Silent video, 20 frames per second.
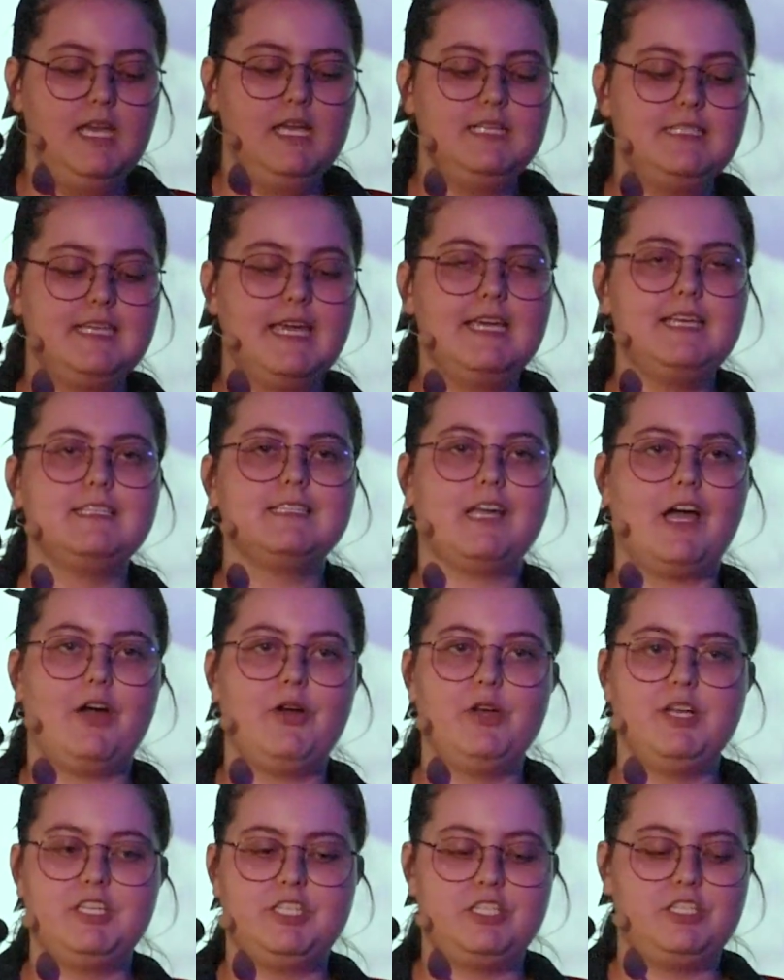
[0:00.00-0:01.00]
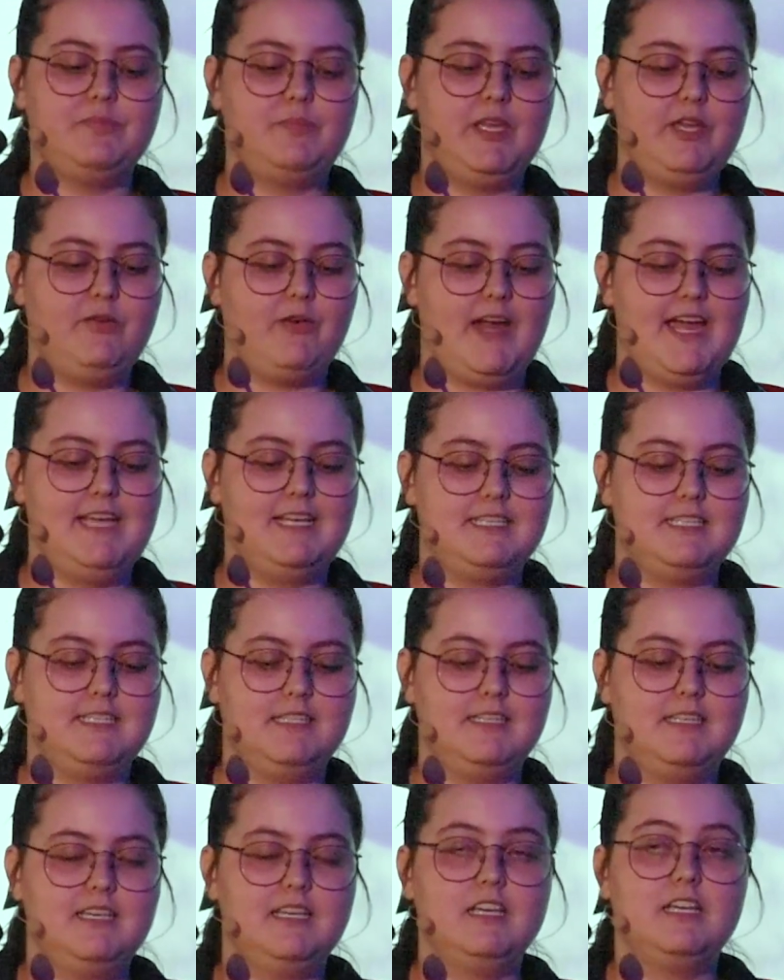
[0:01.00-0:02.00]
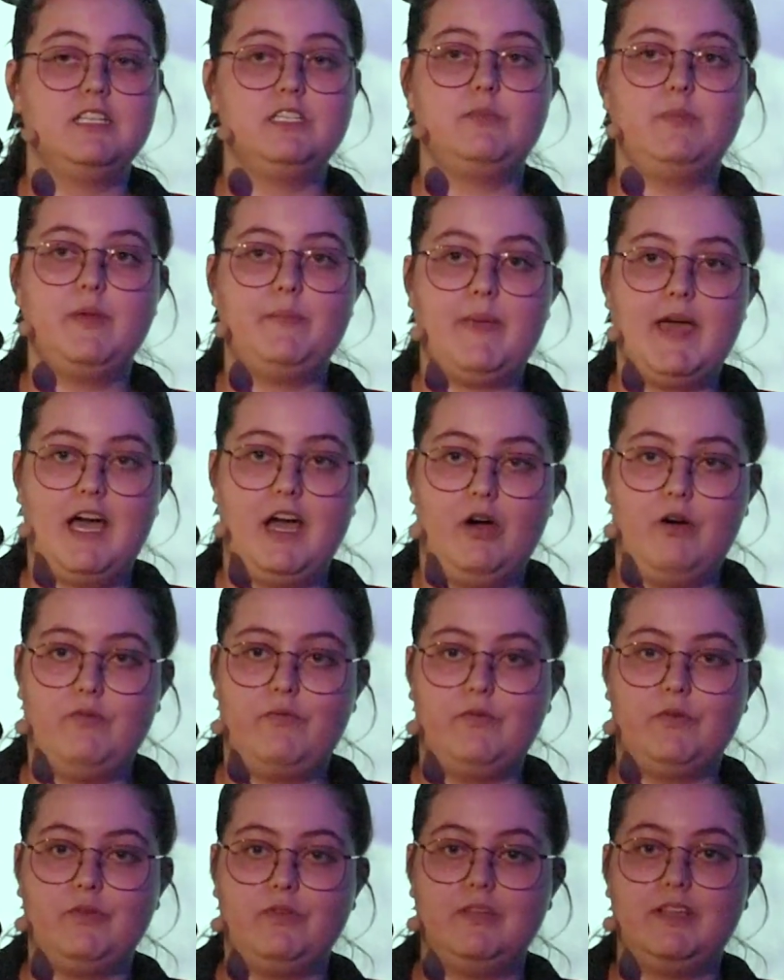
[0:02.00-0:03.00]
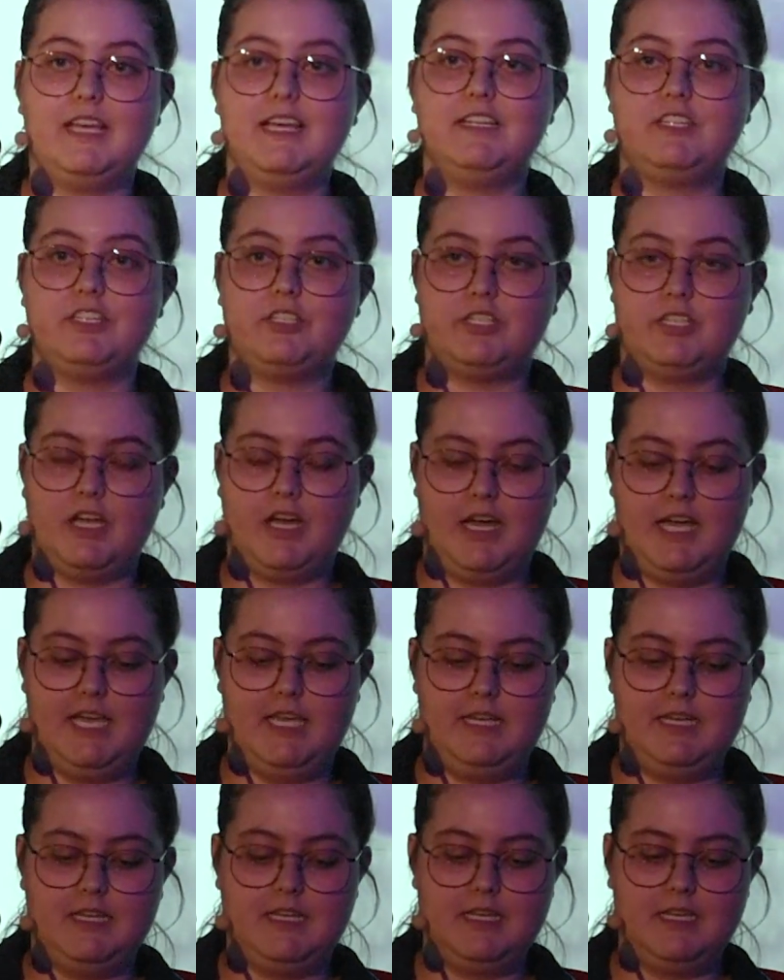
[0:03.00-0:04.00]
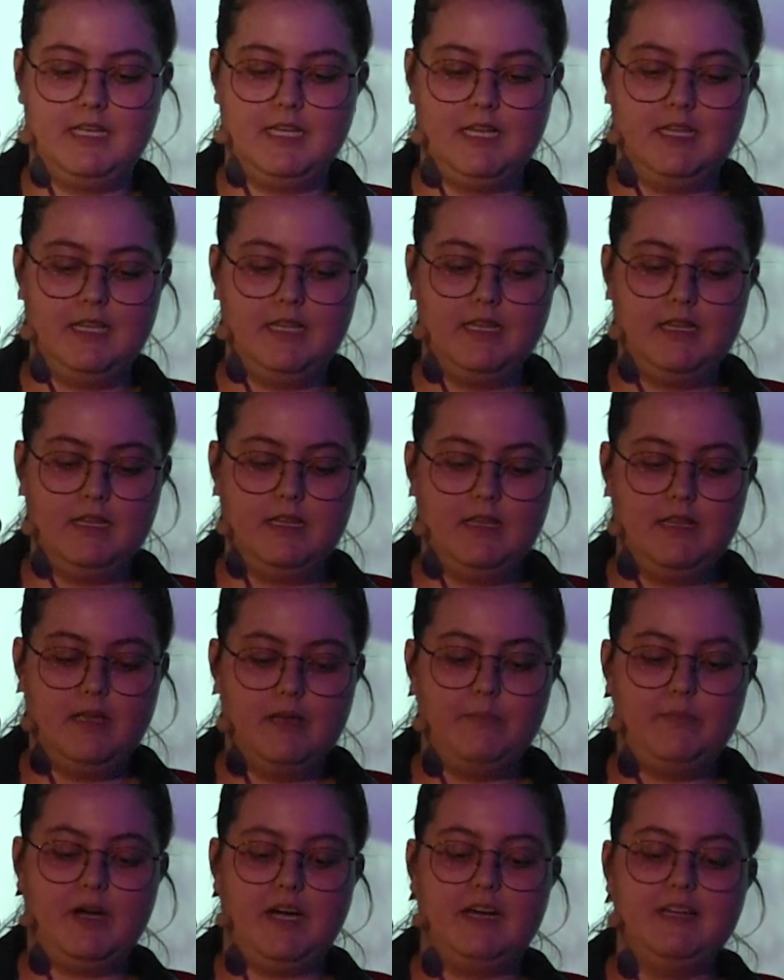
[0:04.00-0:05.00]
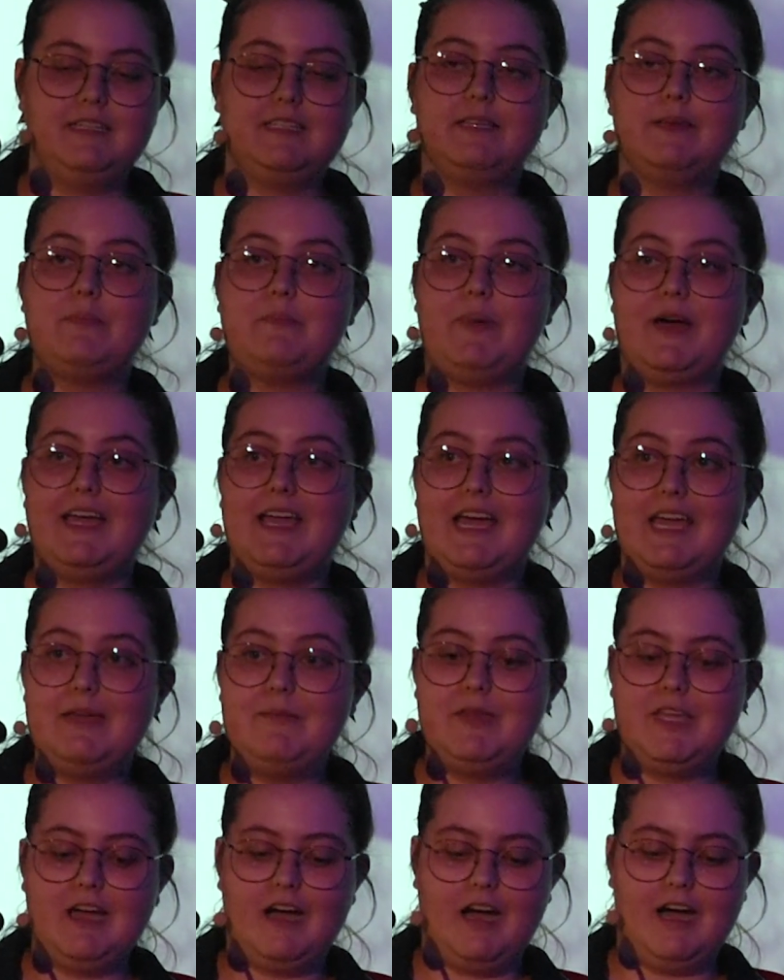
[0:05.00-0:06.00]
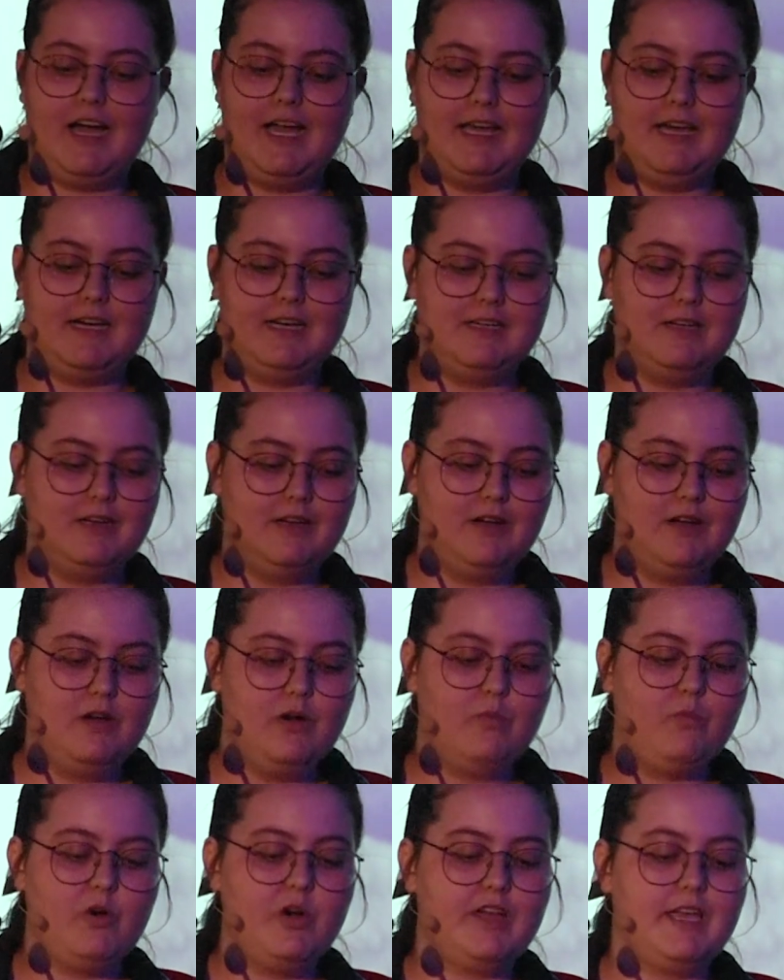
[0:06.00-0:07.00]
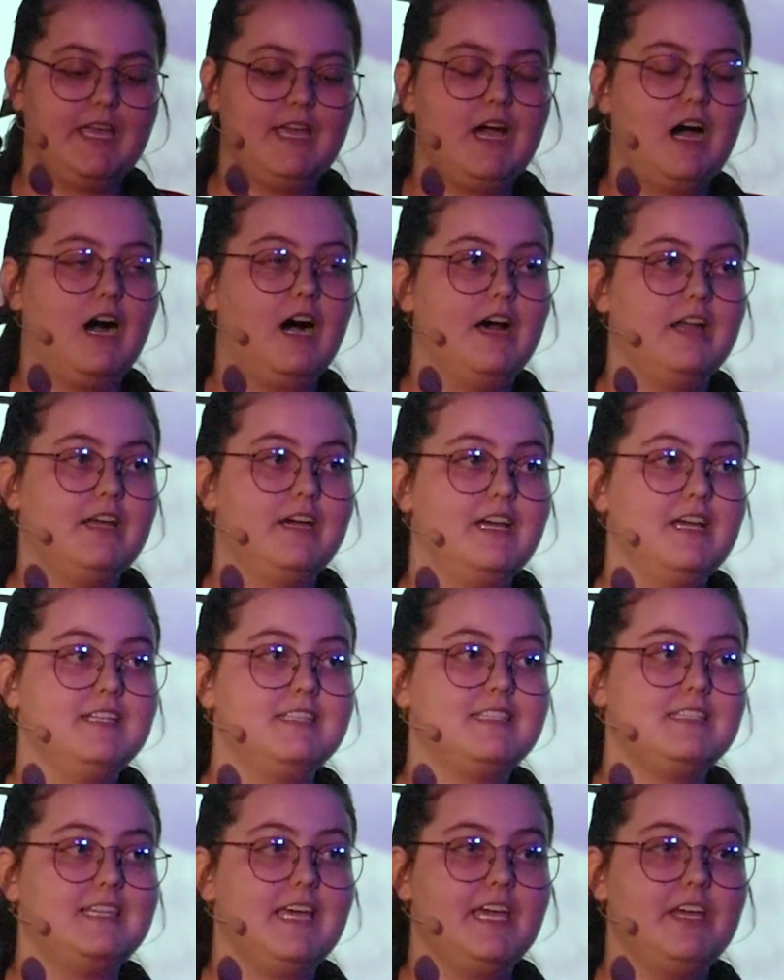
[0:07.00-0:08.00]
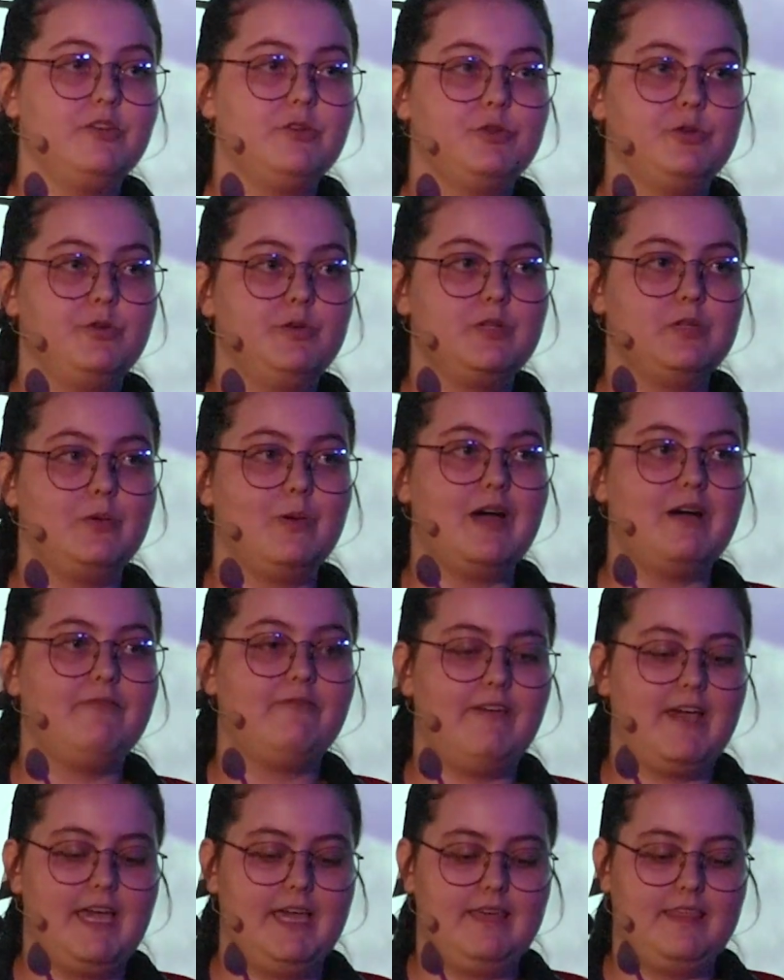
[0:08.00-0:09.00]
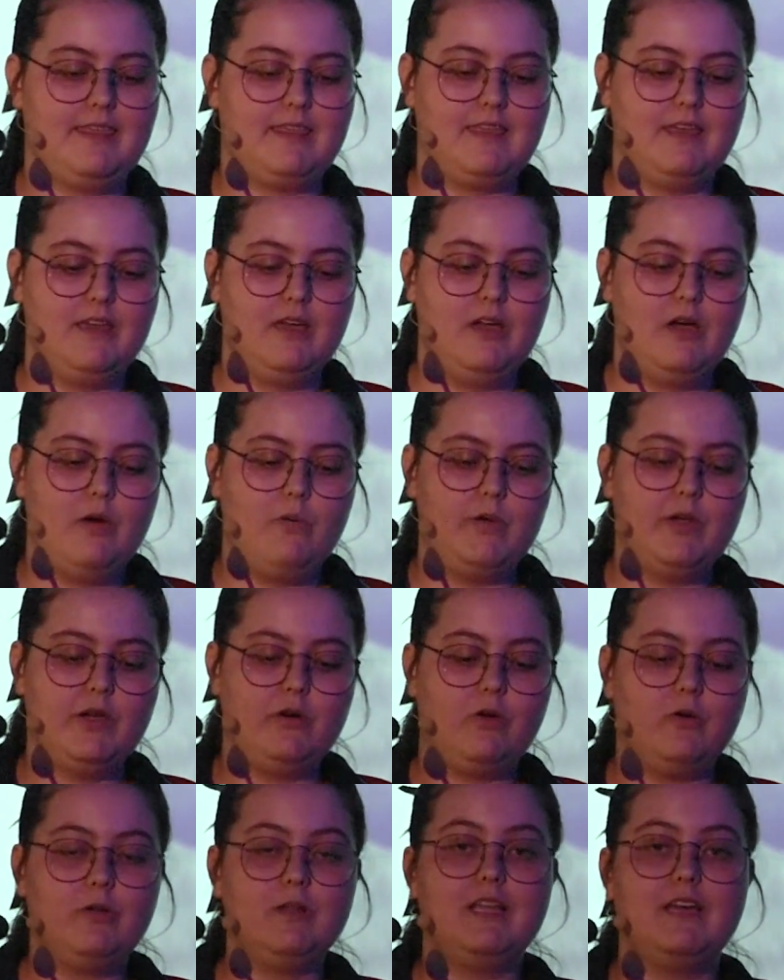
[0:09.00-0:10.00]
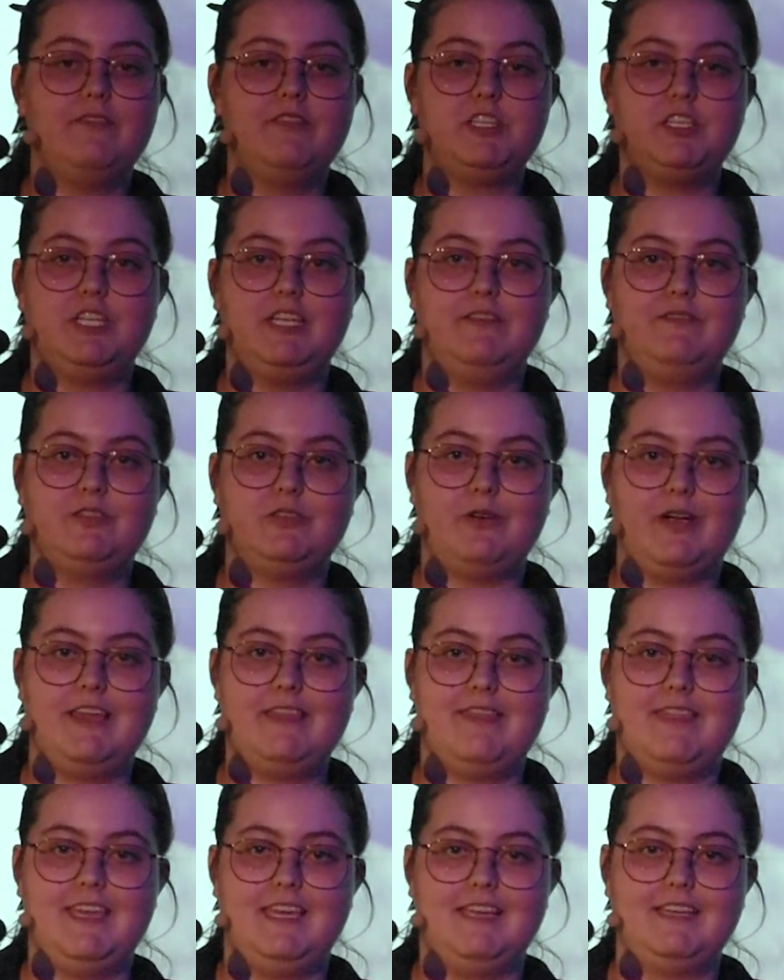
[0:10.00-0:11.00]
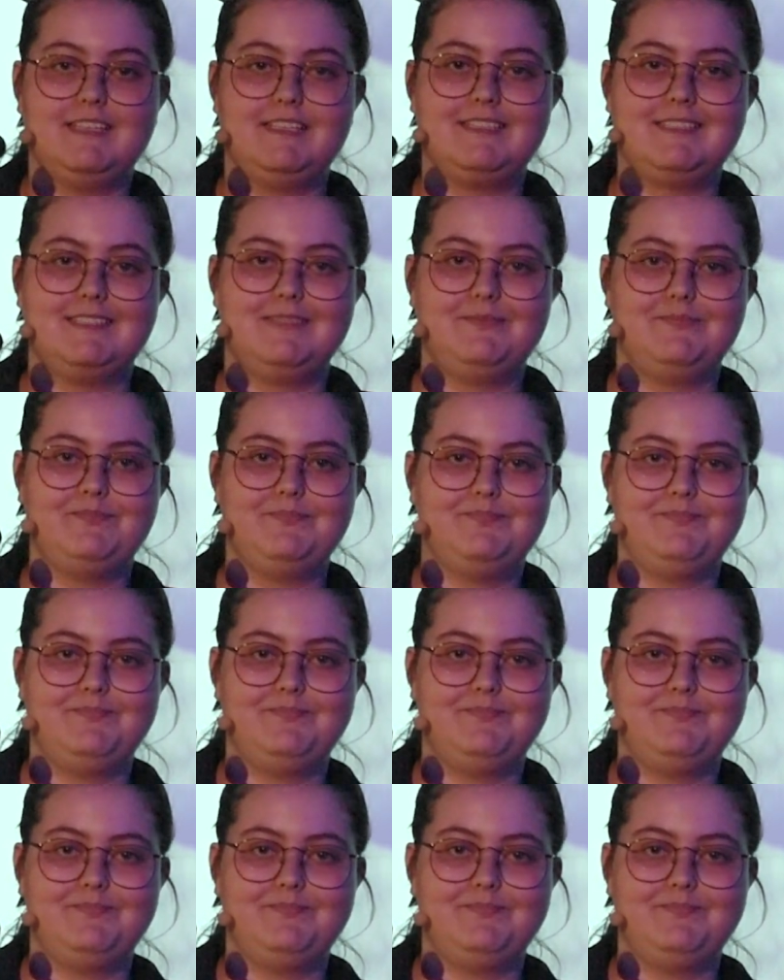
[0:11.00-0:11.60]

It takes courage to be great, to be powerful and to shine. But by aiming higher, working harder and staying true to our faith, we all have achieved great things.